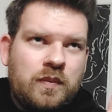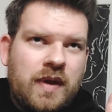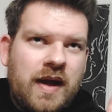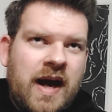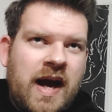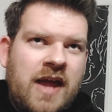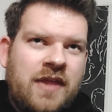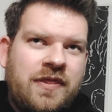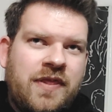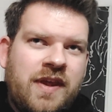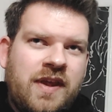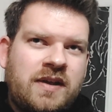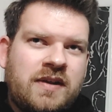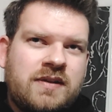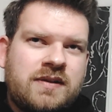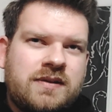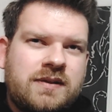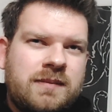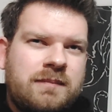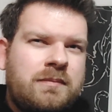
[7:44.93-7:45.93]
I
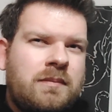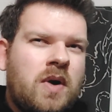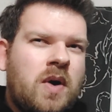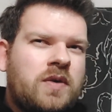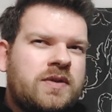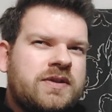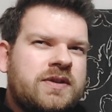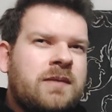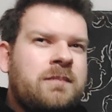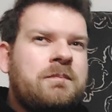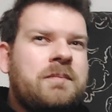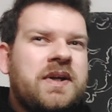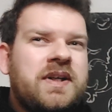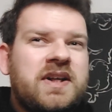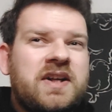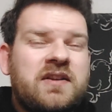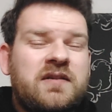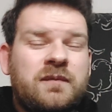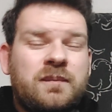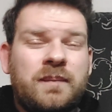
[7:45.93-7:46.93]
think the most
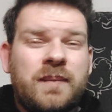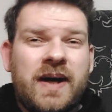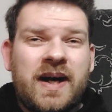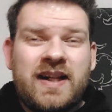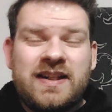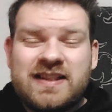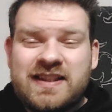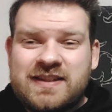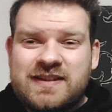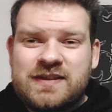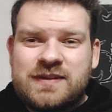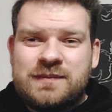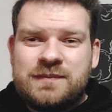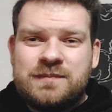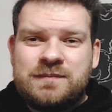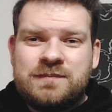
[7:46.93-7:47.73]
competitive ballad,